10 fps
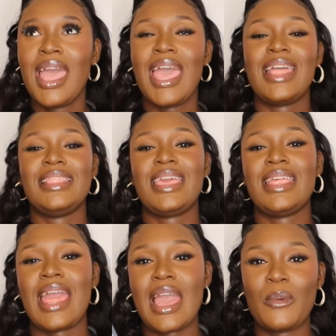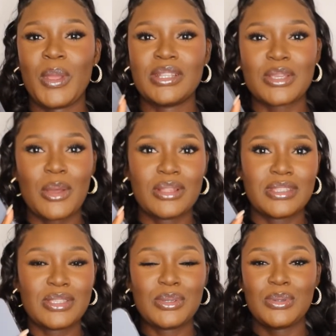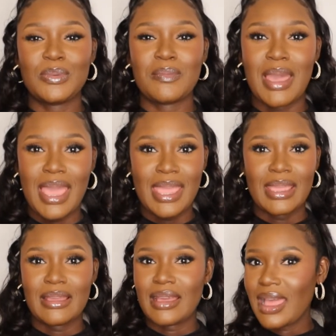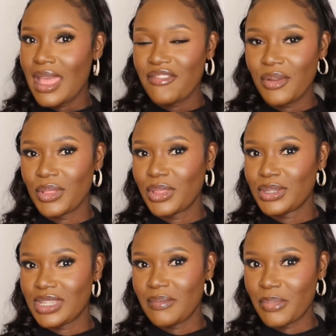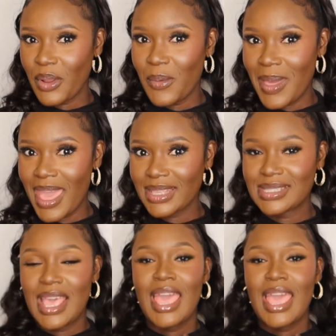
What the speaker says: And then I went on to my iPhone 13 Pro Max.